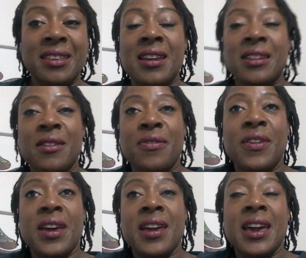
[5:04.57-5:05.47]
And if
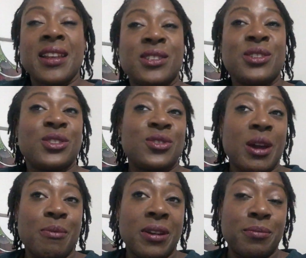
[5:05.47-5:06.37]
they get to
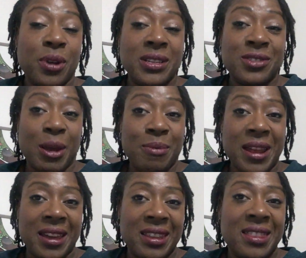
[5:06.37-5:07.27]
strap, bra strap
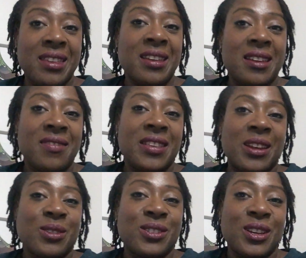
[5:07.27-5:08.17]
length, then
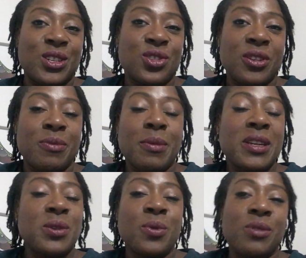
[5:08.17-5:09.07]
I'll start to trim them. I
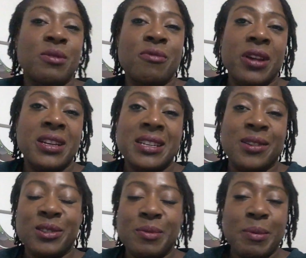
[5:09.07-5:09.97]
don't want them right
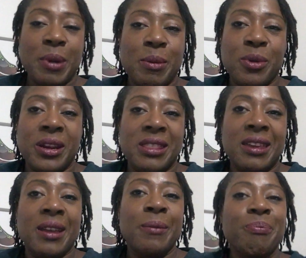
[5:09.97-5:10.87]
down to my bum or
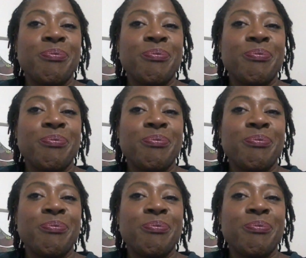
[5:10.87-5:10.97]
anything.